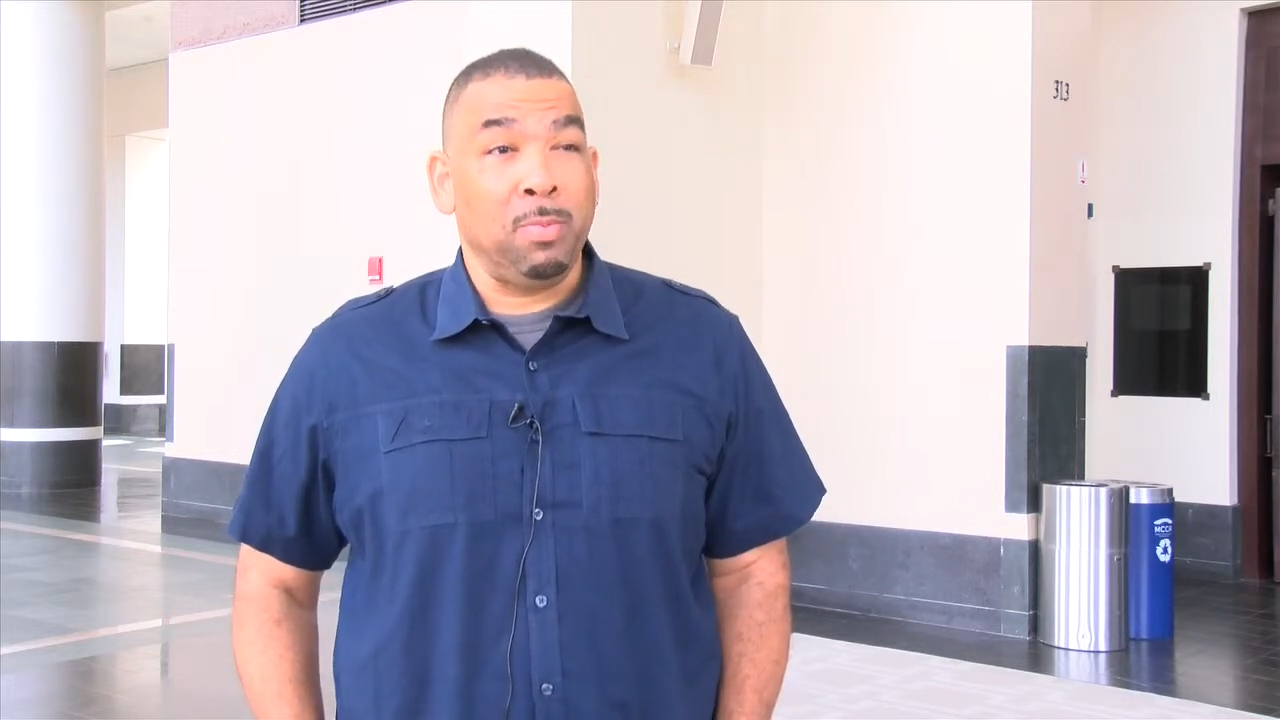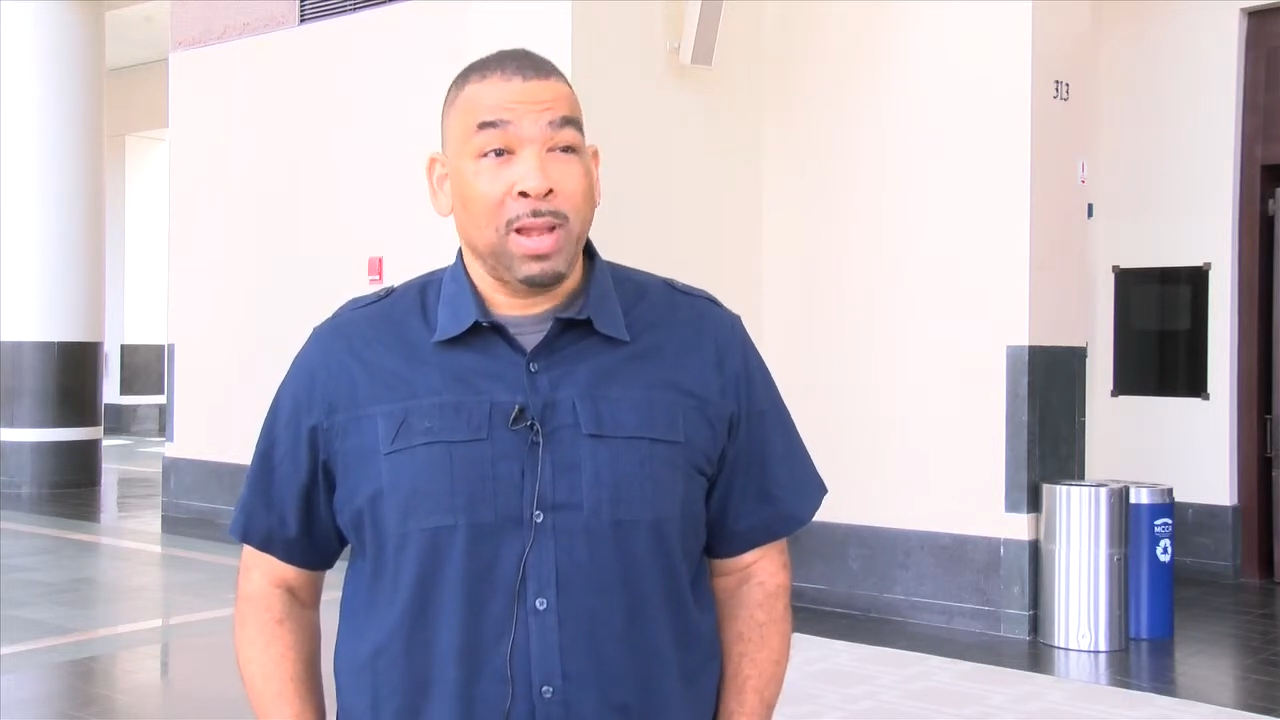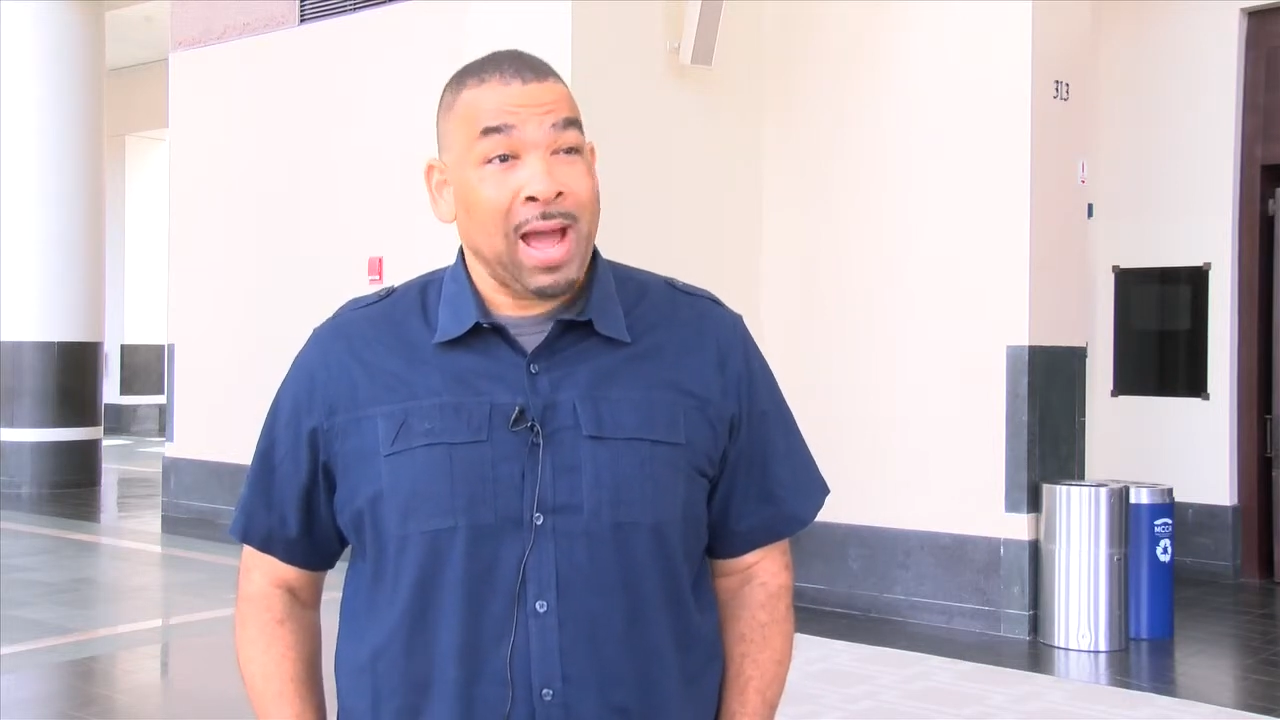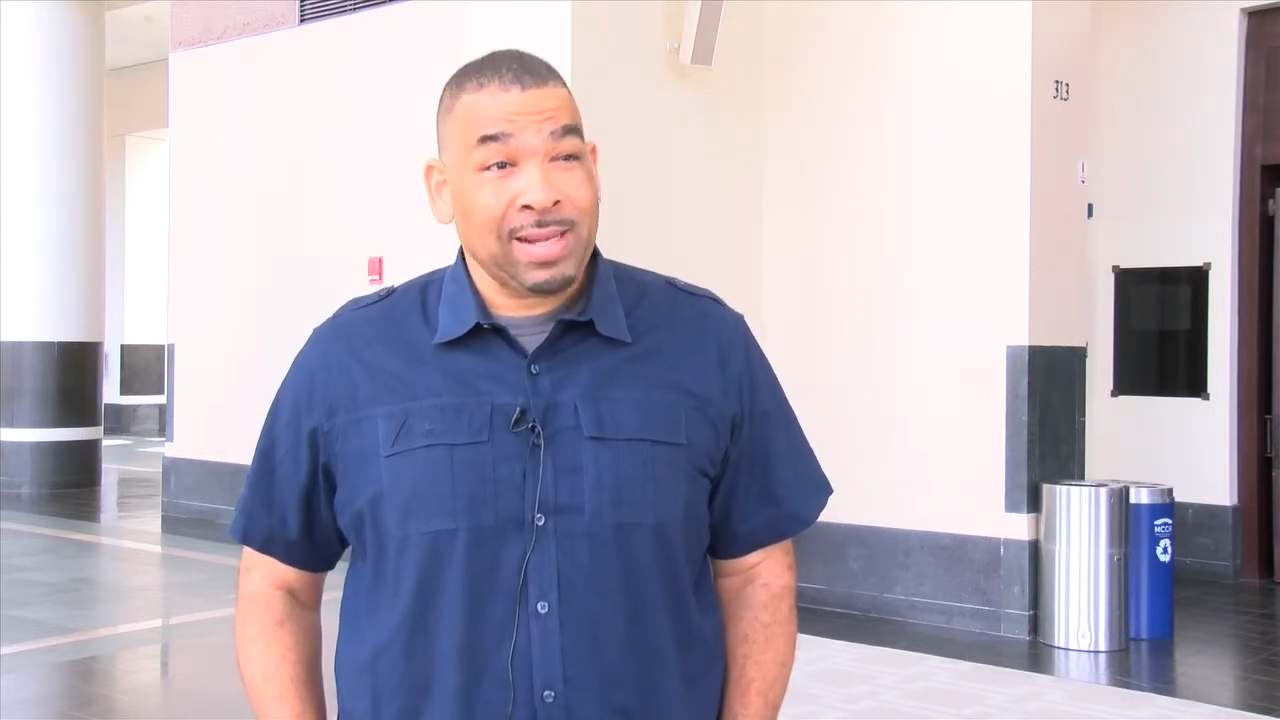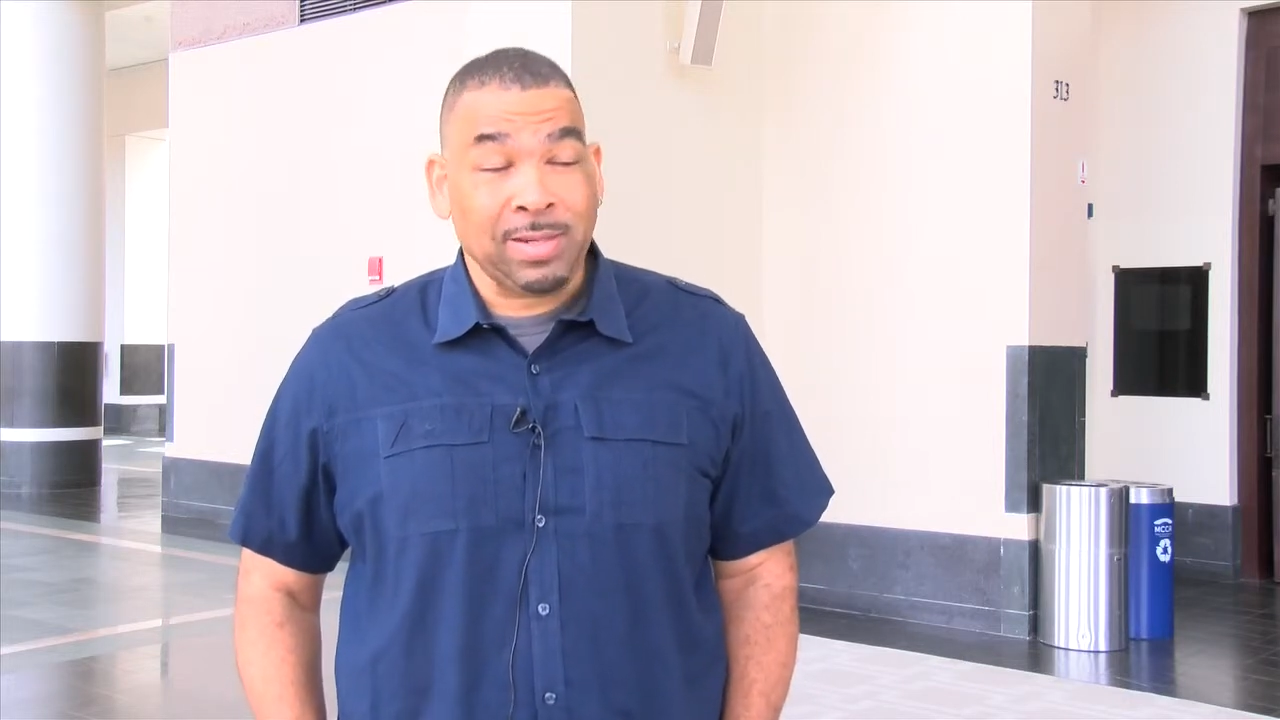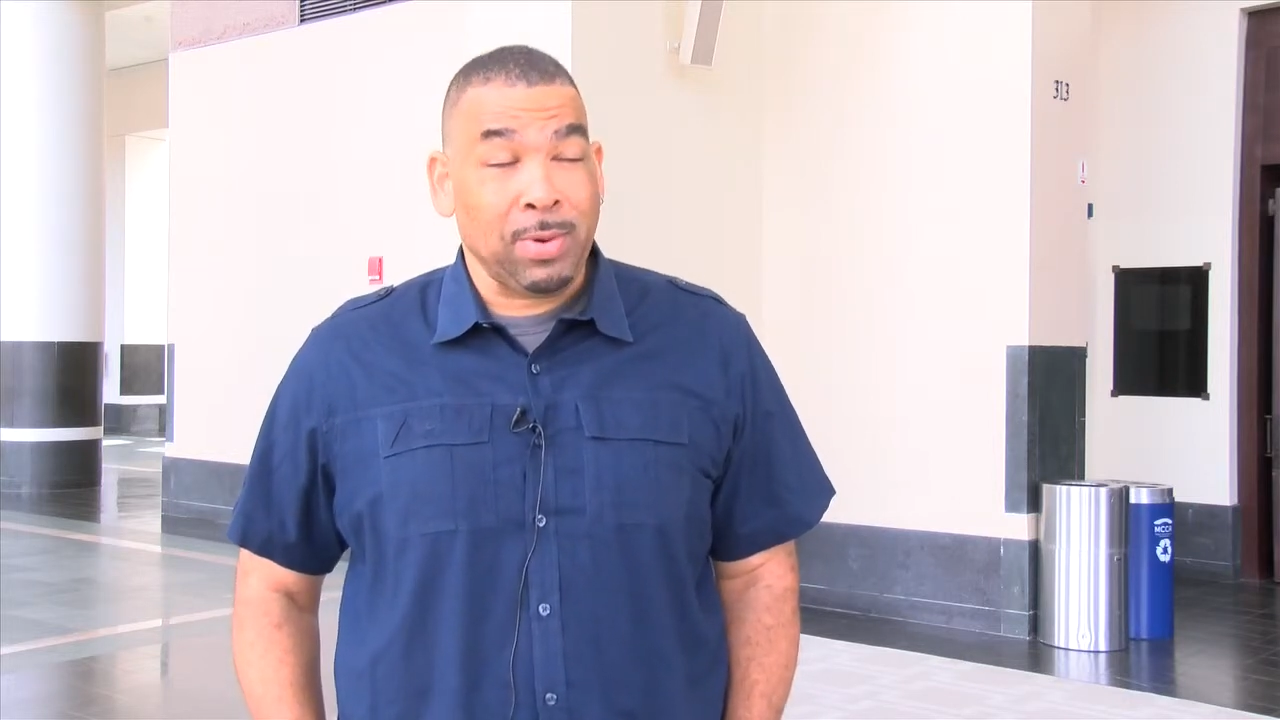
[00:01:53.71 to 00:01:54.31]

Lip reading: blocks